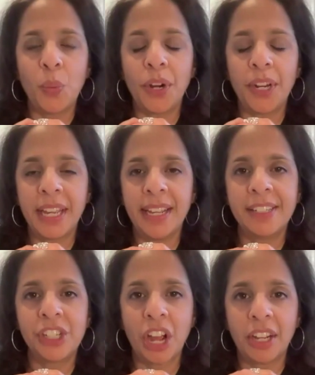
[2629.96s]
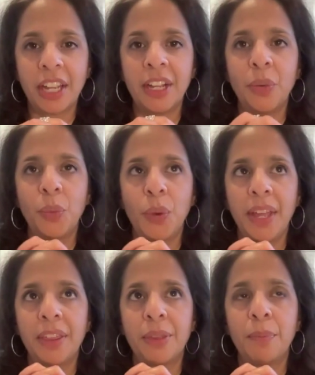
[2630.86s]
working and talking
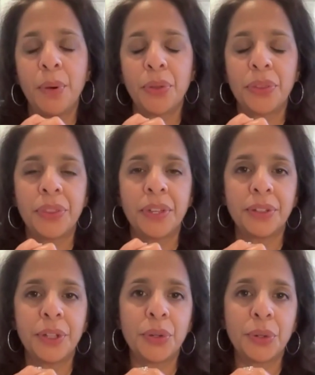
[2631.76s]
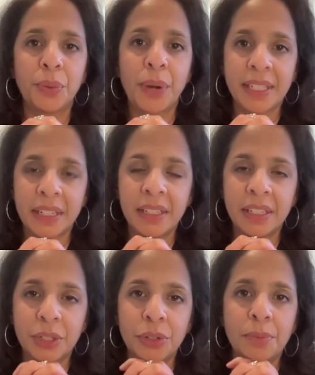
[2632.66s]
with both the local
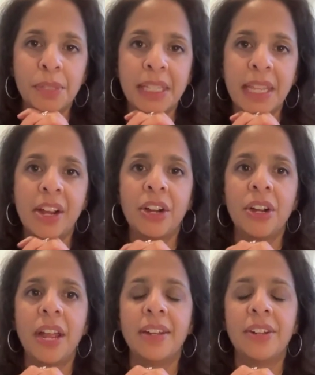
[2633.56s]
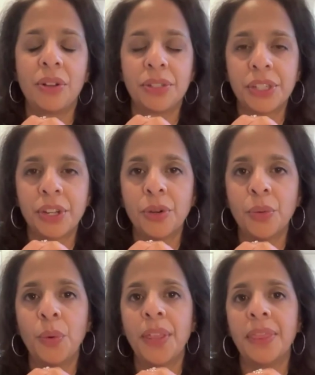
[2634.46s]
residents groups there and also
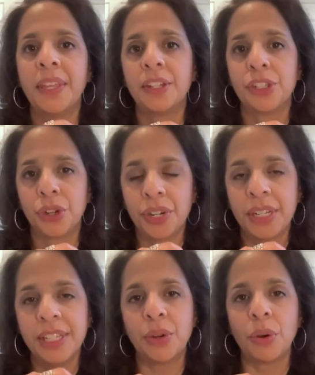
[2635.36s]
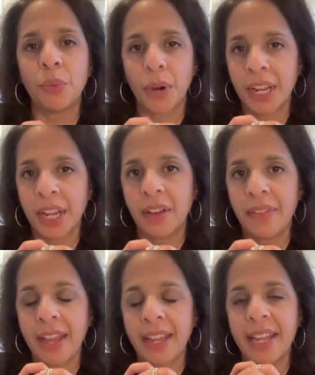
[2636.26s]
with the attorneys who are working on
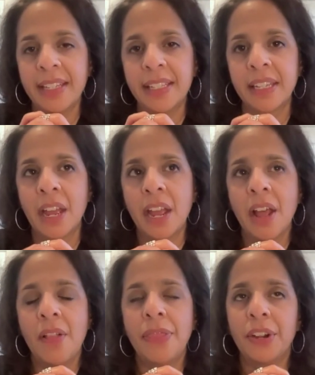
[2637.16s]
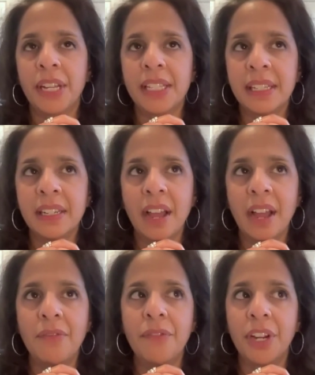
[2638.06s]
that case there isn't
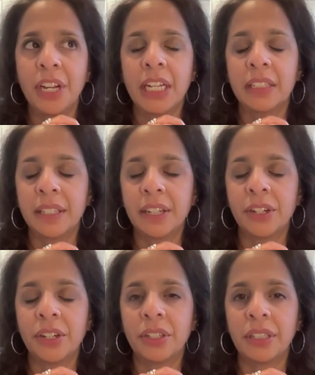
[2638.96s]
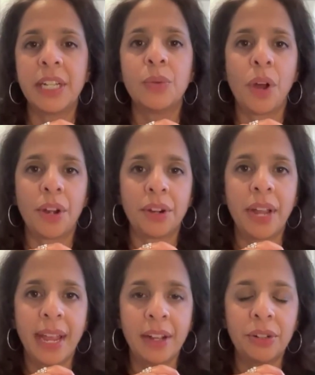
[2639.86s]
a very clear clean water
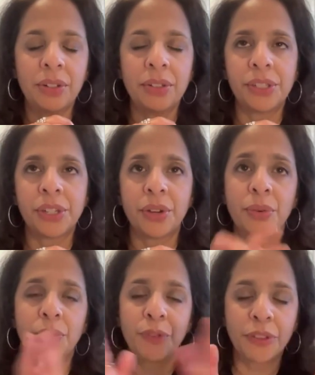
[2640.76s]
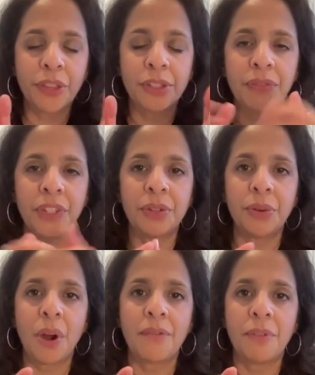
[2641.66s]
angle. So, for those of you who
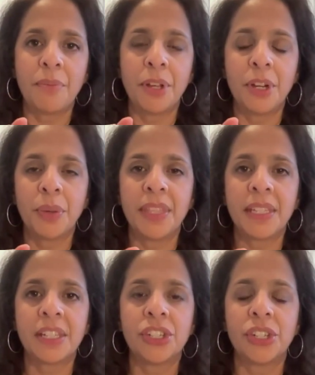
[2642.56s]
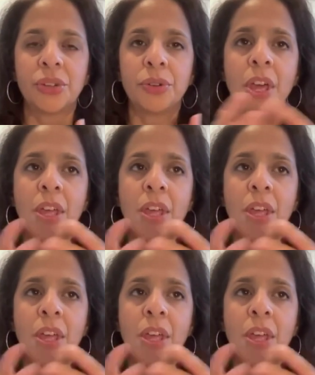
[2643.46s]
aren't familiar mm-hmm. with this issue,